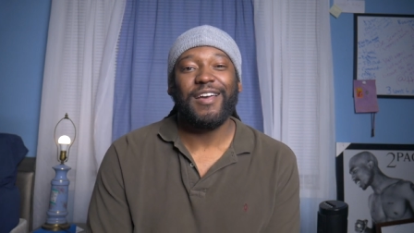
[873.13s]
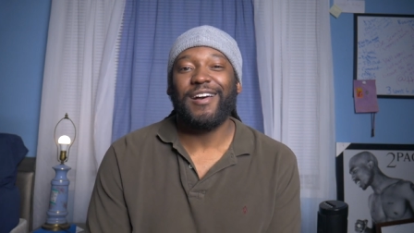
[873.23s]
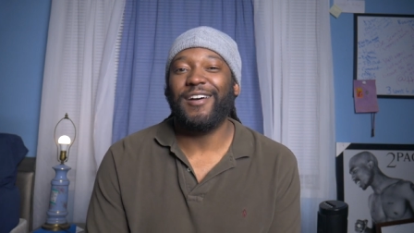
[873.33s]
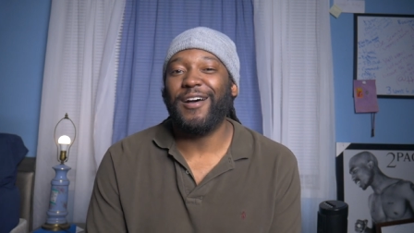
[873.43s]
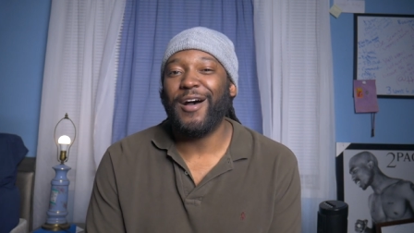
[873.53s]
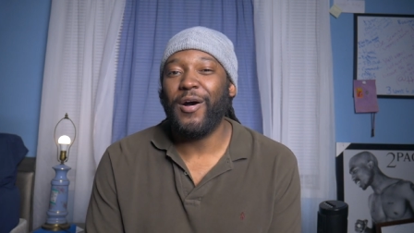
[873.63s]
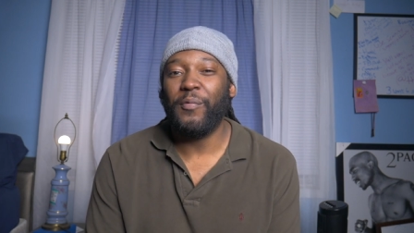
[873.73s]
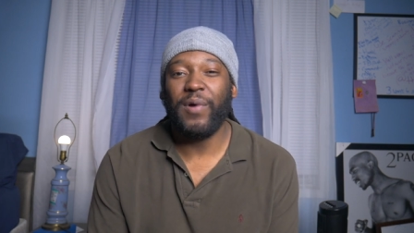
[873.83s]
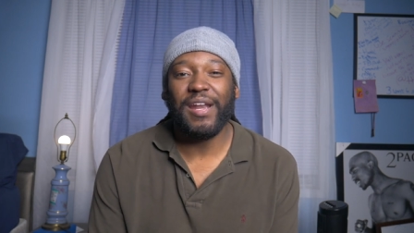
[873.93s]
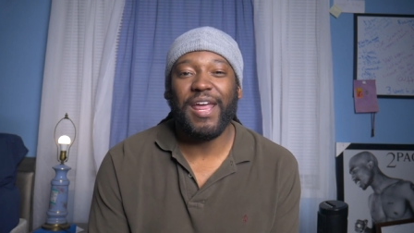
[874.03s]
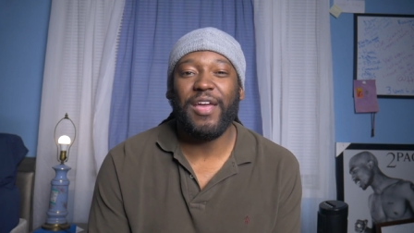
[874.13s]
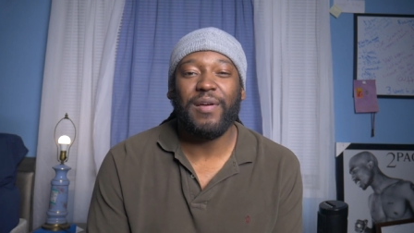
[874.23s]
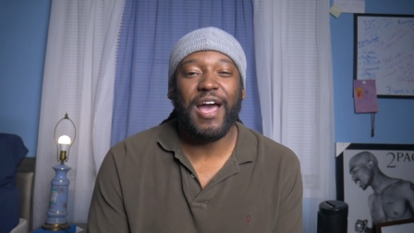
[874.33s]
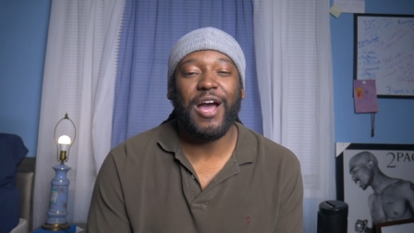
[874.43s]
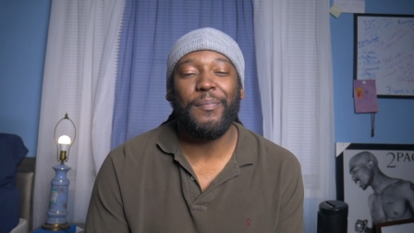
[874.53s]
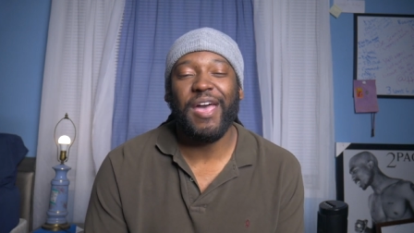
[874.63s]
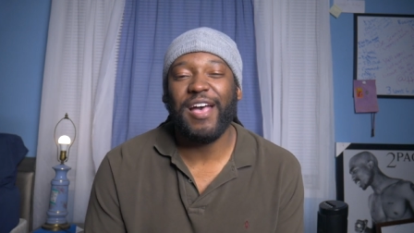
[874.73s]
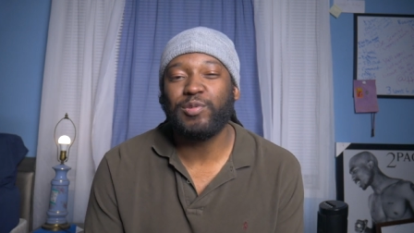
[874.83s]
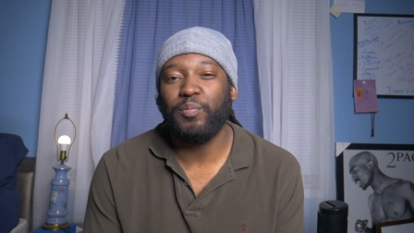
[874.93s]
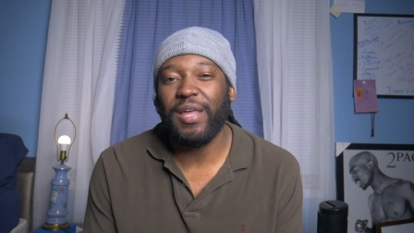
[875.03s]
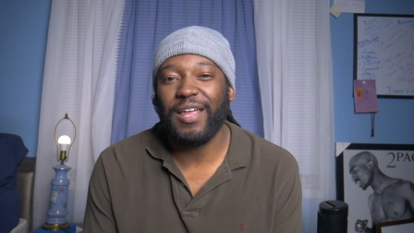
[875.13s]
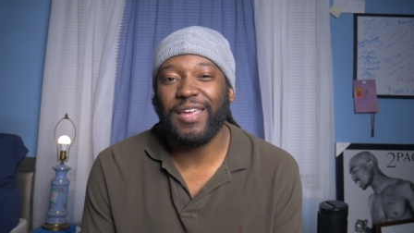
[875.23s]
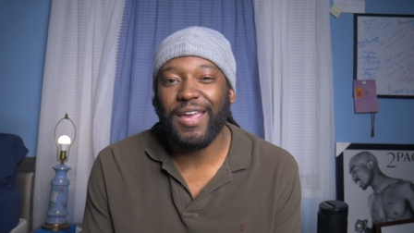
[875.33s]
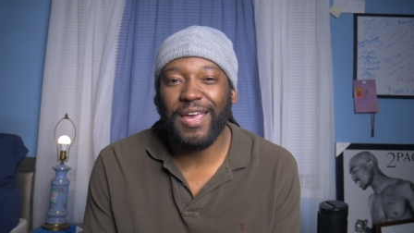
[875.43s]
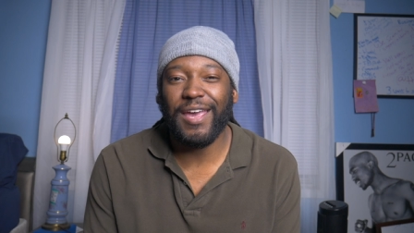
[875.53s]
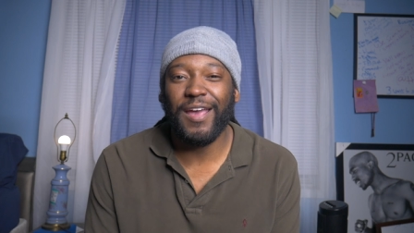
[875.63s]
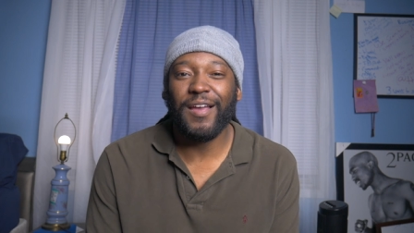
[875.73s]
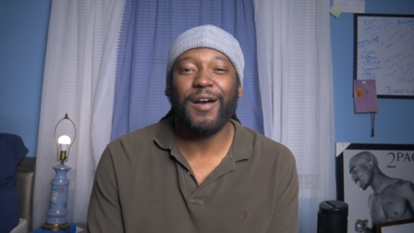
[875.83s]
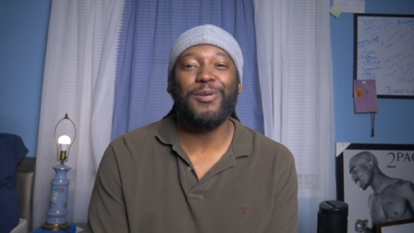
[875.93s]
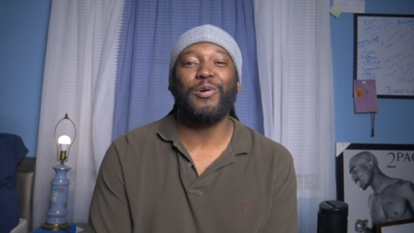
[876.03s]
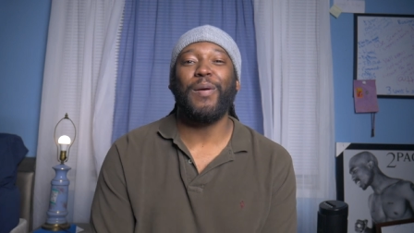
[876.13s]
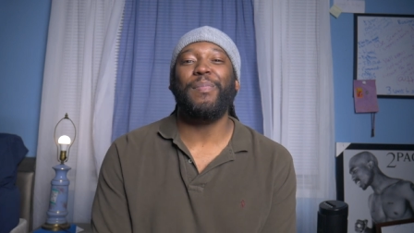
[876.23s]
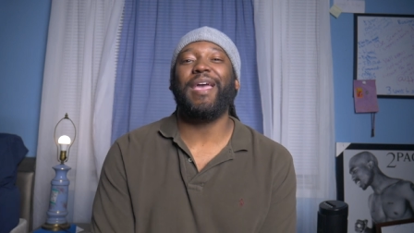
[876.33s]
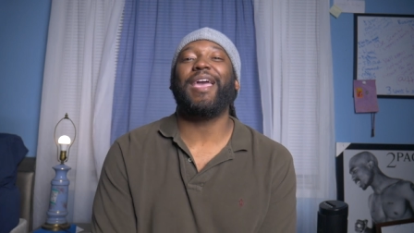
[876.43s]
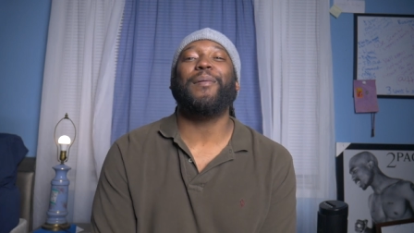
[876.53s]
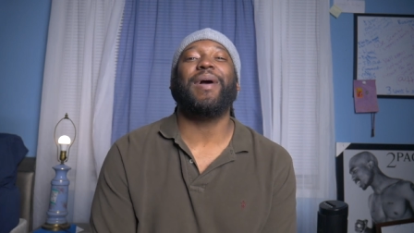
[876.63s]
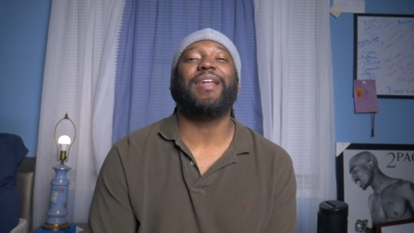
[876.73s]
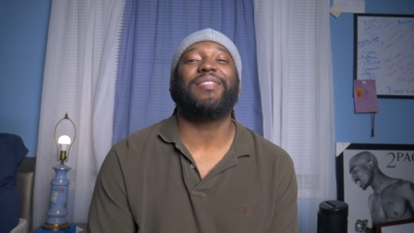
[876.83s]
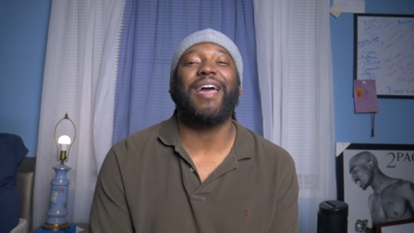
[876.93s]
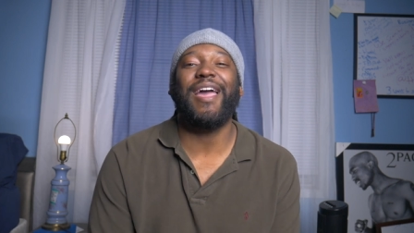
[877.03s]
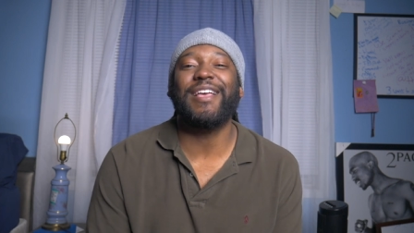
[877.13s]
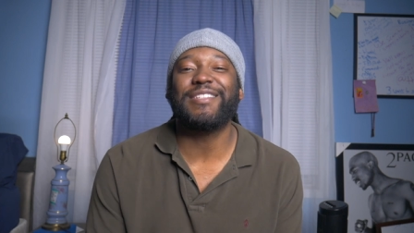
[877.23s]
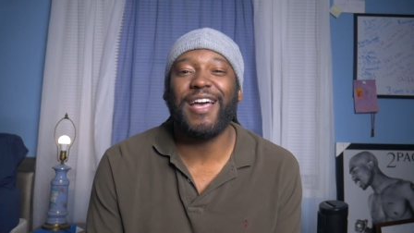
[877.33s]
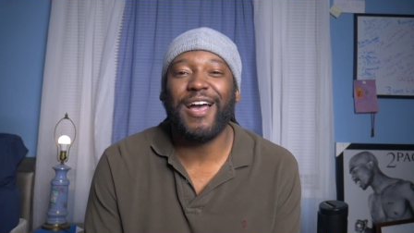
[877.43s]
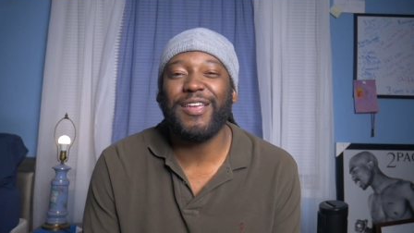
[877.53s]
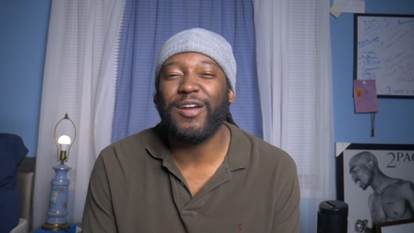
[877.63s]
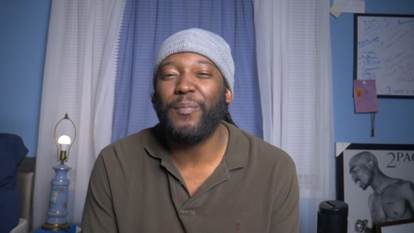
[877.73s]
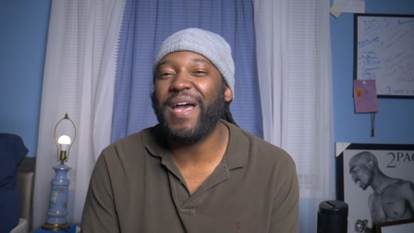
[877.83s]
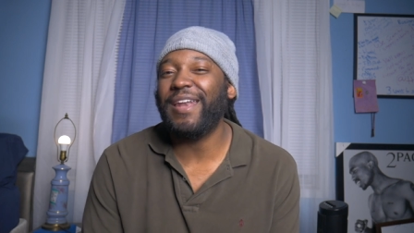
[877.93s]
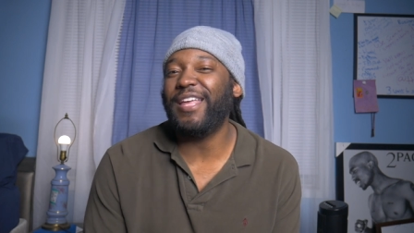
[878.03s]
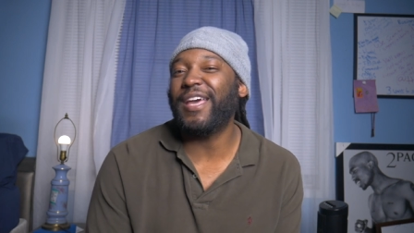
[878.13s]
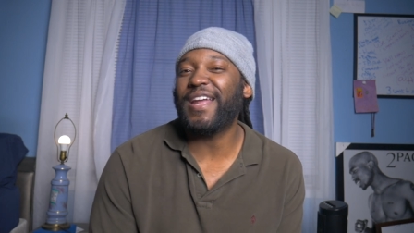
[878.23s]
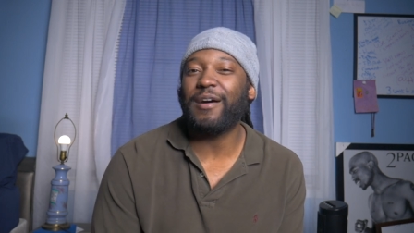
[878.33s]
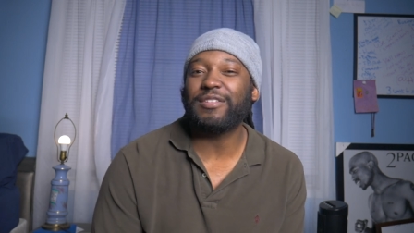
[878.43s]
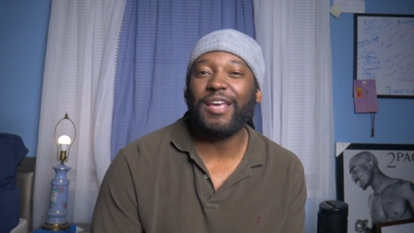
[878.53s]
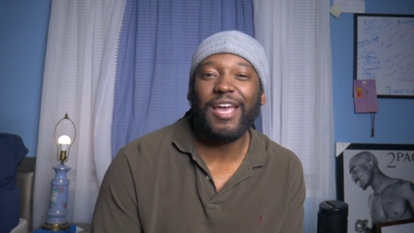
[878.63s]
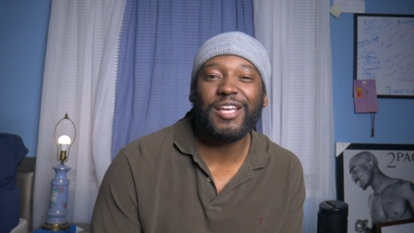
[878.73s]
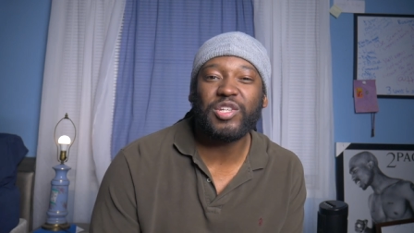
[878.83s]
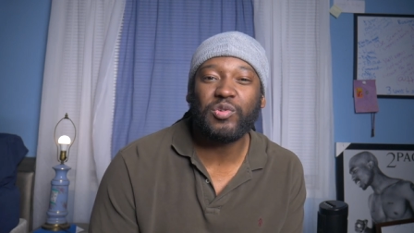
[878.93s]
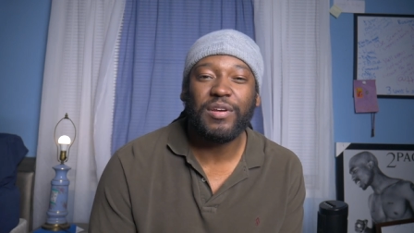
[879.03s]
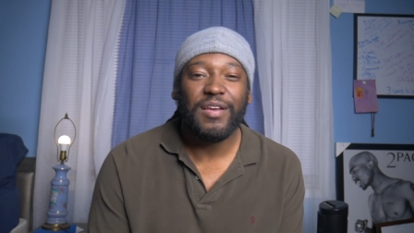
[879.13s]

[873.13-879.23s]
One day our paths will meet again. I'm doing bigger and better things now. You know, back then I was an extra.